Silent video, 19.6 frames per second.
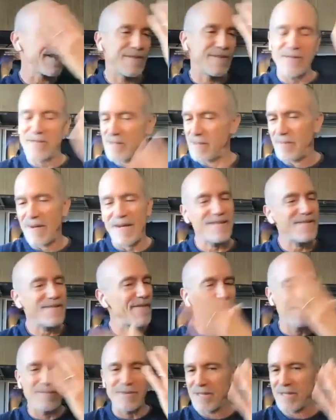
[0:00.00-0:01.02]
ignorance about
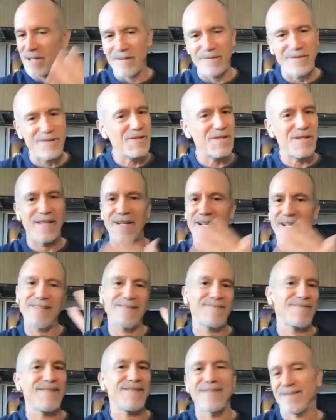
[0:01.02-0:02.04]
film and television that I
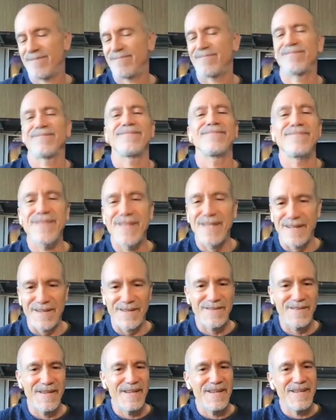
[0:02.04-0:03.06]
just, you
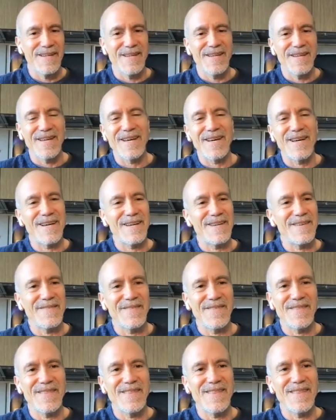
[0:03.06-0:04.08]
know, um,
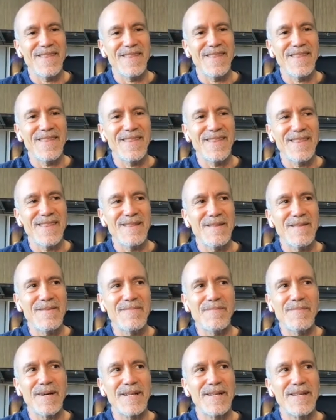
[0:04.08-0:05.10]

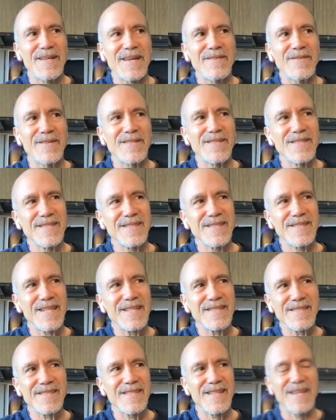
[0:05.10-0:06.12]
but ever
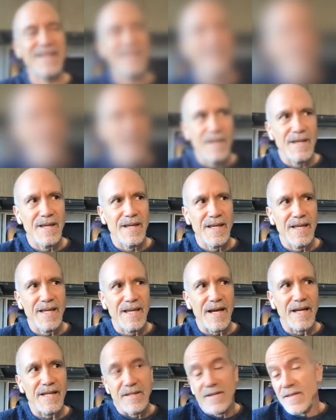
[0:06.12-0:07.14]
since then,
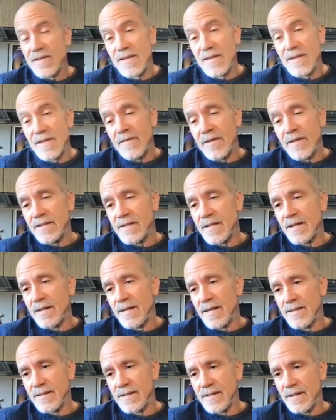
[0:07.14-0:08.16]
I think of it as
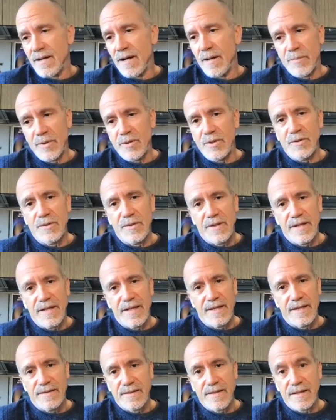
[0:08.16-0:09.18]
an
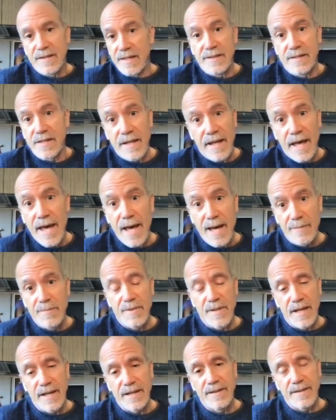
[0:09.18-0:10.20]
opportunity, as a lab.
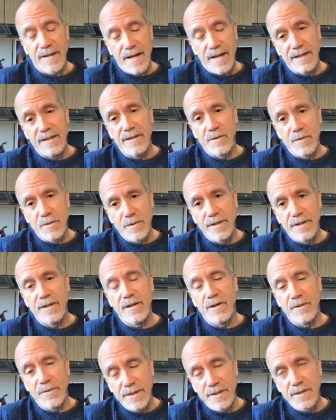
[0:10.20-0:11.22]
Like I literally
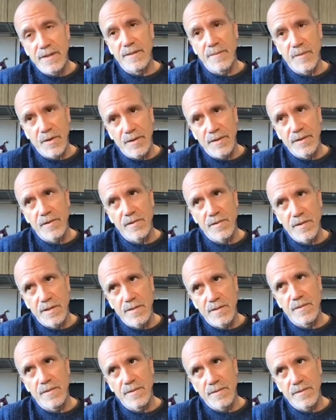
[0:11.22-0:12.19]
go into them going, okay,